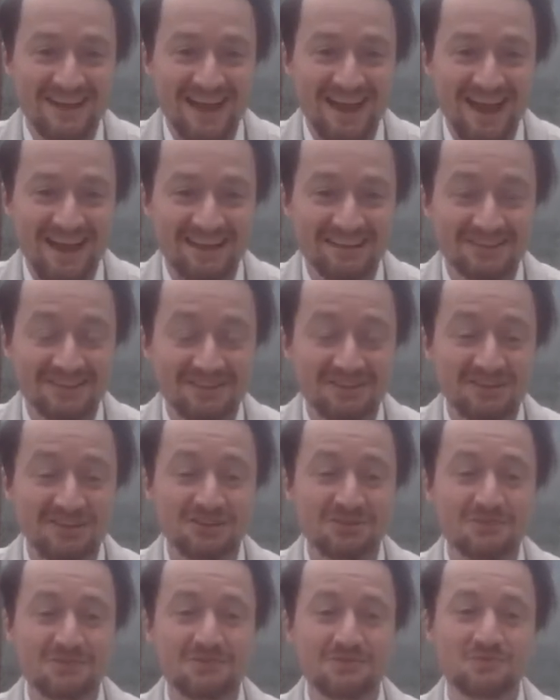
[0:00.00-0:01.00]
and a
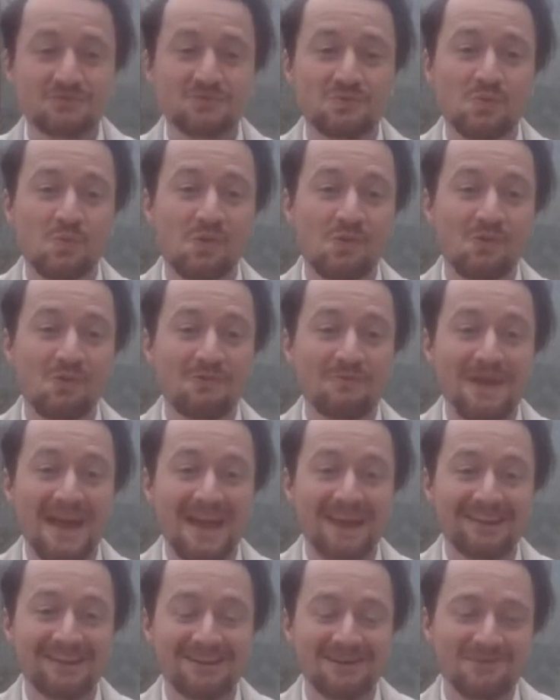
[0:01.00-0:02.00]
huge warm
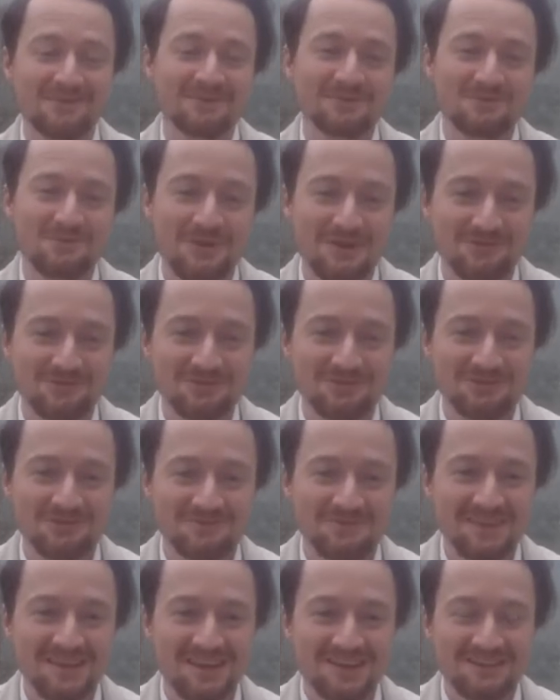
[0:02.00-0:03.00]
hello and
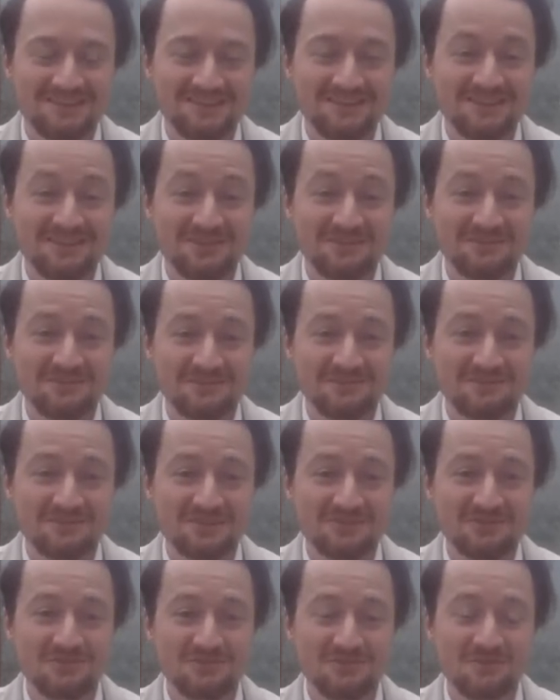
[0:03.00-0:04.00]
welcome to those of
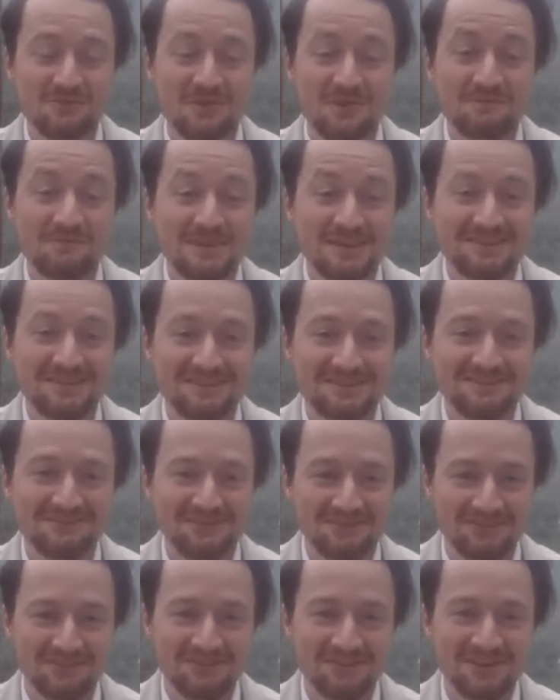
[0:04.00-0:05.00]
you that we're meeting
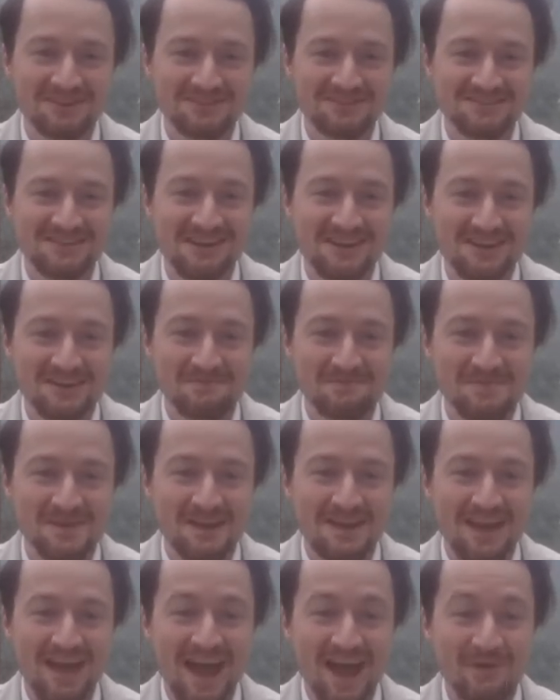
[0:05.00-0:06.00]
for the first time.
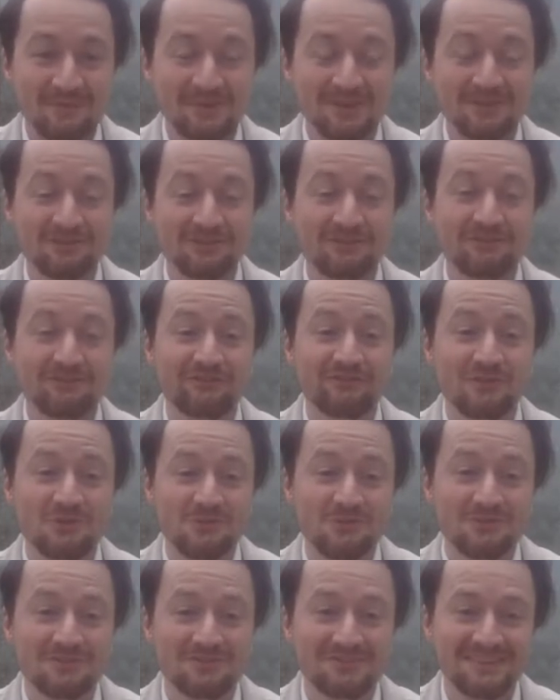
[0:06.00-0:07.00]
And we look
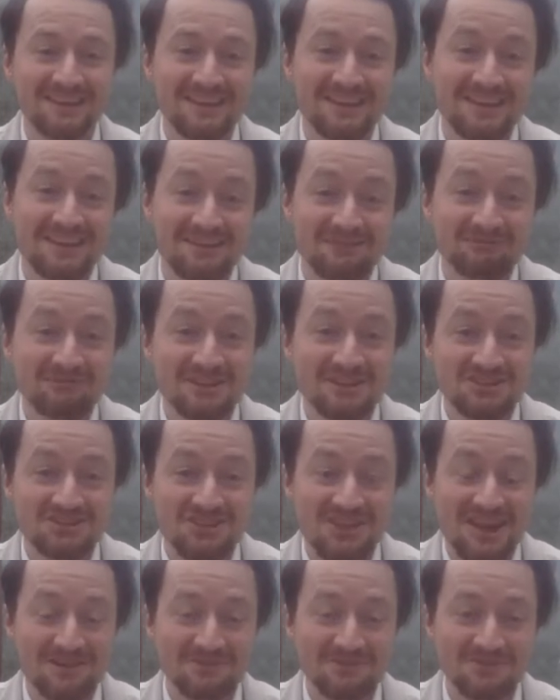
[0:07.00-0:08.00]
forward in
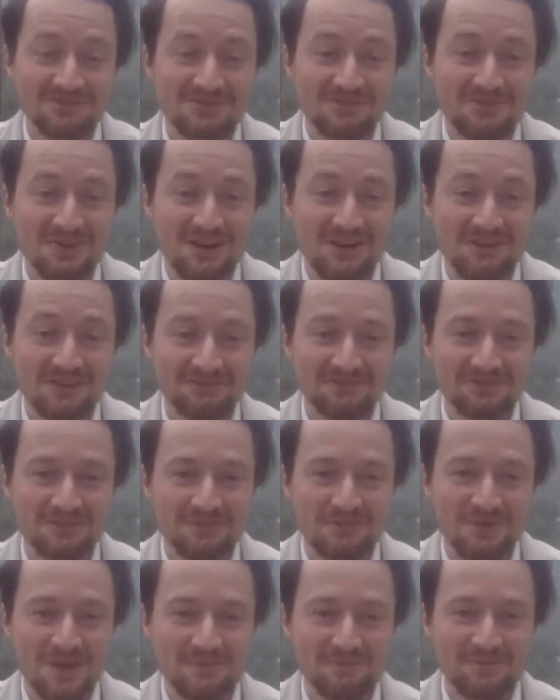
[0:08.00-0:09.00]
reaching out to you after
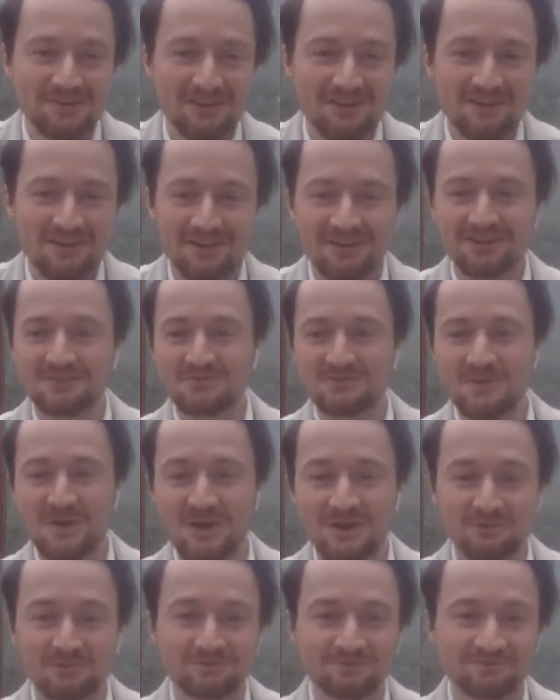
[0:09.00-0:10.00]
the webinar as
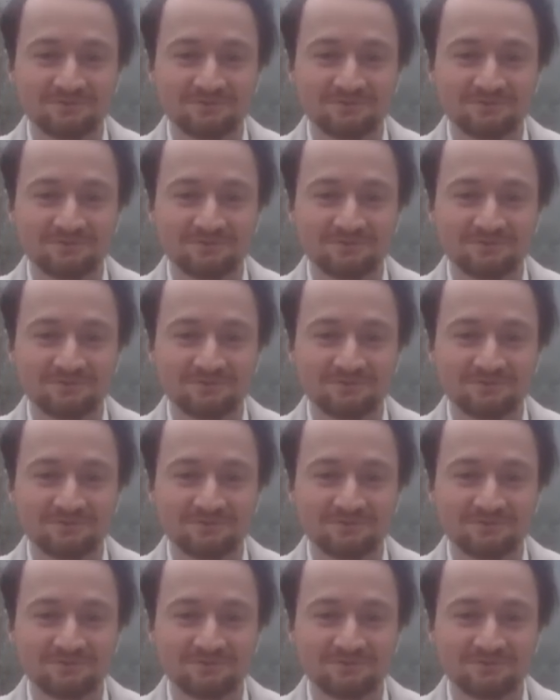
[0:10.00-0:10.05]
well.